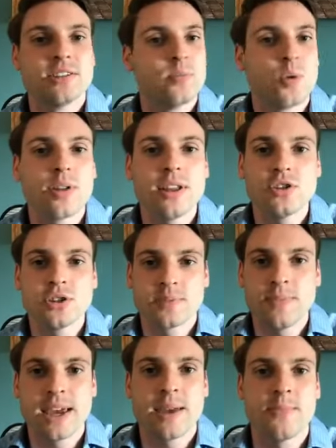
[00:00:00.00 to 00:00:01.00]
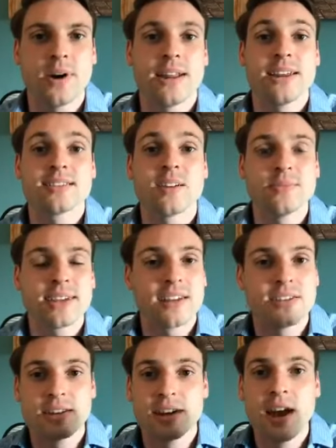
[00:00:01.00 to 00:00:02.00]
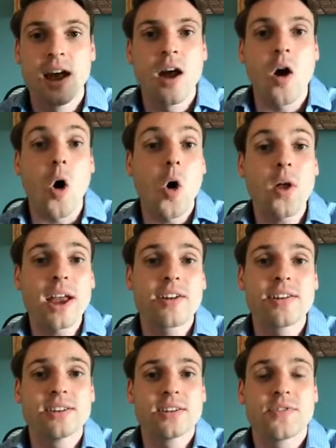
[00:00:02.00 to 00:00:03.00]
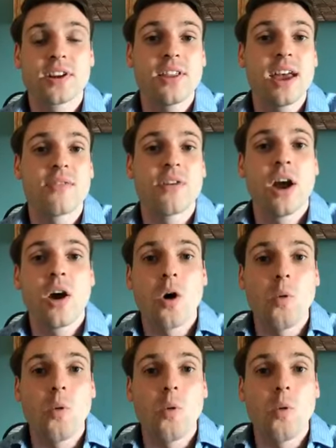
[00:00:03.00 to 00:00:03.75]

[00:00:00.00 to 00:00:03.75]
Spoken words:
This is more than just making money. This comes down to all areas of your life.